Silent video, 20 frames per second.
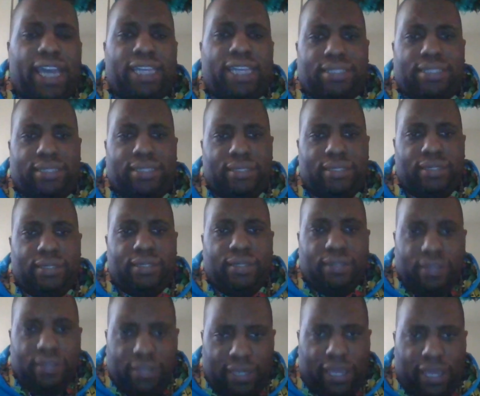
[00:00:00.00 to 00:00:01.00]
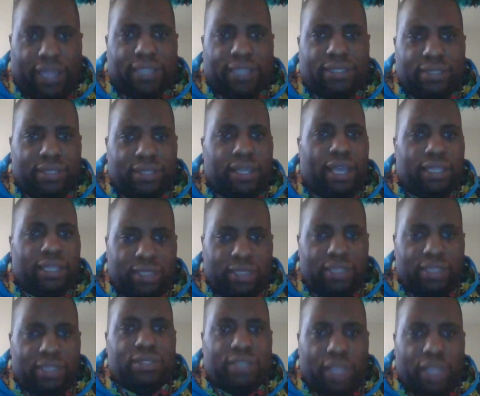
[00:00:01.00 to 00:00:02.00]
Yes. I
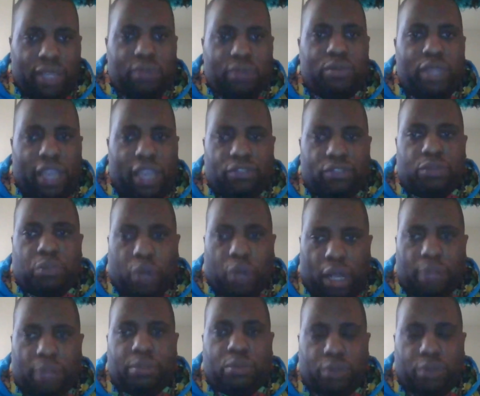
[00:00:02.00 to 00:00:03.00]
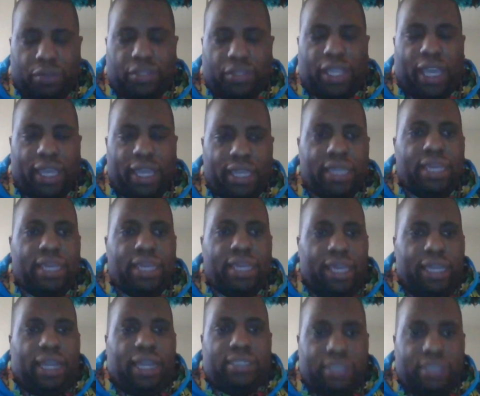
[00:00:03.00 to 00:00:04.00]
still think we have a problem with that.
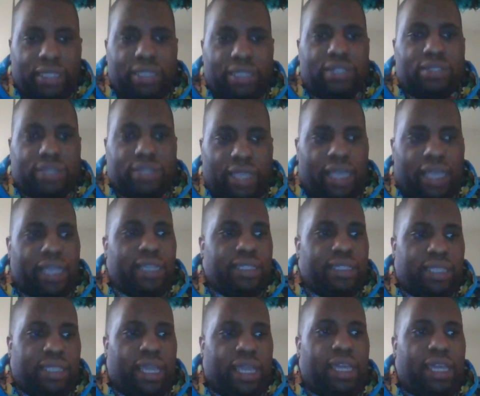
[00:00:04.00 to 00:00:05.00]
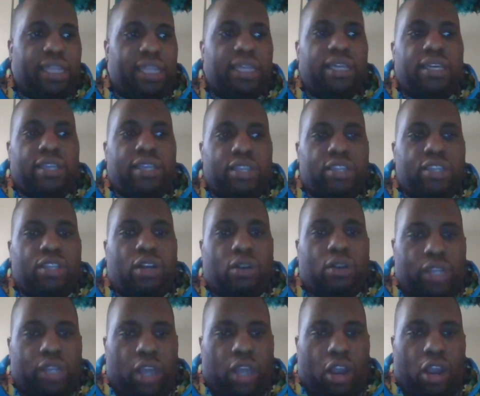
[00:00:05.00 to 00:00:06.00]
And I still think that, in
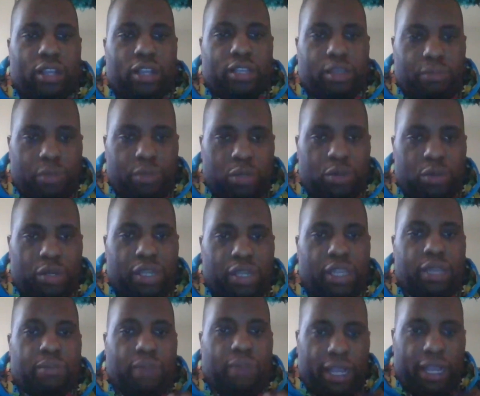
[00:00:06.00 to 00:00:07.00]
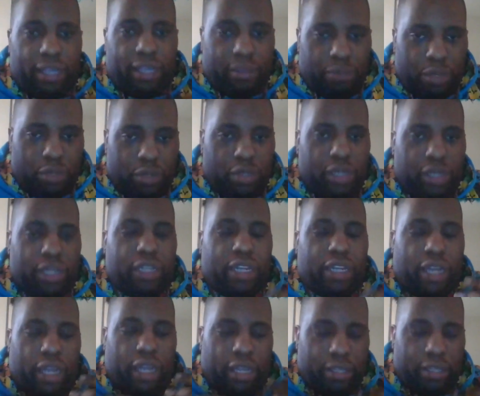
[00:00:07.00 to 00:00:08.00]
our community, in my community,
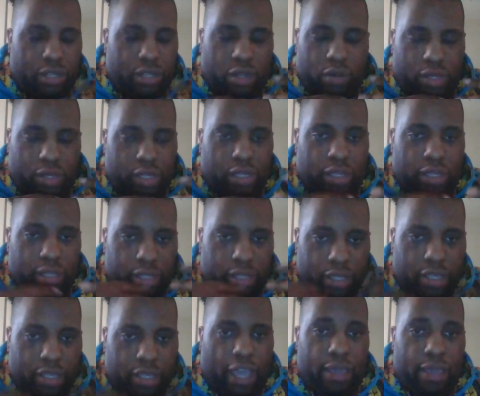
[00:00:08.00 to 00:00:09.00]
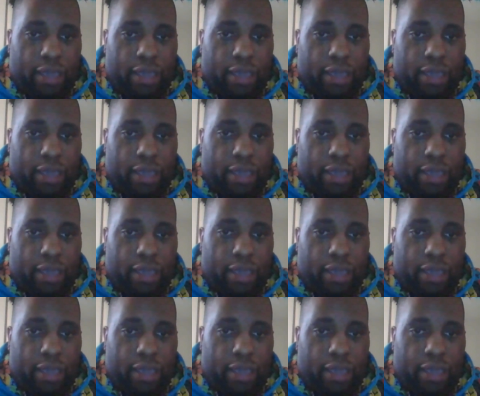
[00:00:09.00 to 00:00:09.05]
that in the